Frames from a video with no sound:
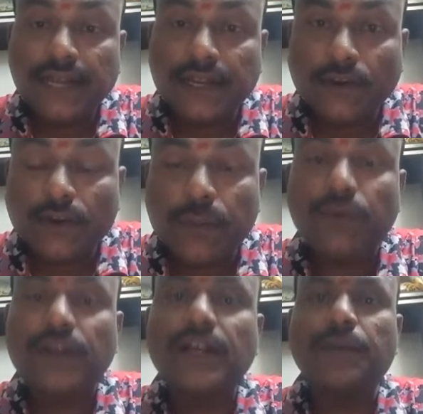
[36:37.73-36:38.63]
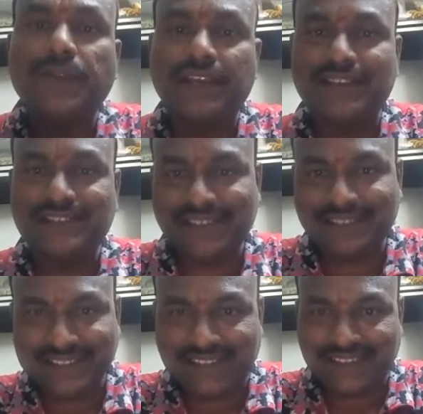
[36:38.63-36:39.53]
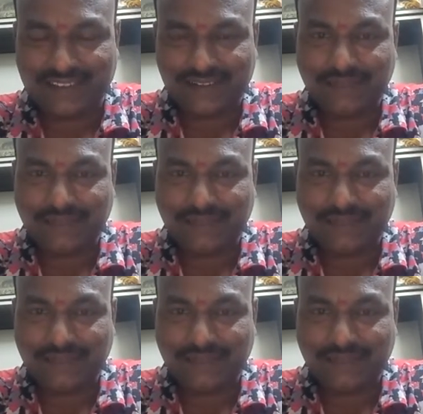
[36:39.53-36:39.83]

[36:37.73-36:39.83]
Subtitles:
develop your communication skill.